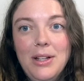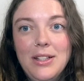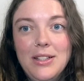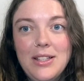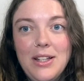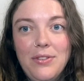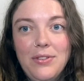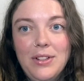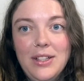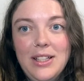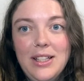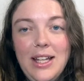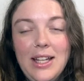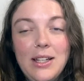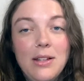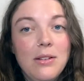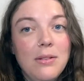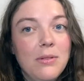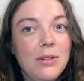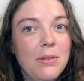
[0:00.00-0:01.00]
Definitely
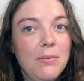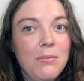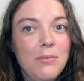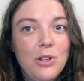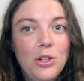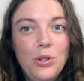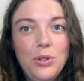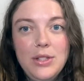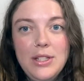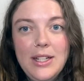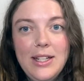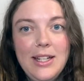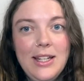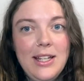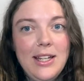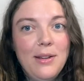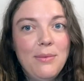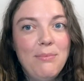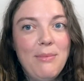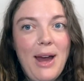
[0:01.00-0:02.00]
like
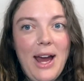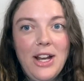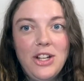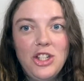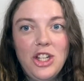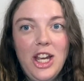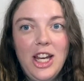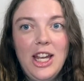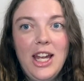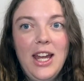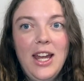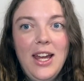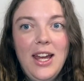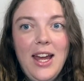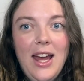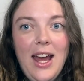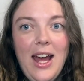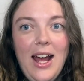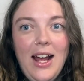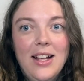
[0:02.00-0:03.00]
Houdini magic,
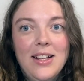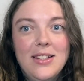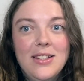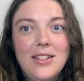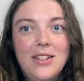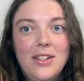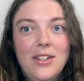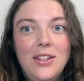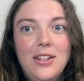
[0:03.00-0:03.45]
has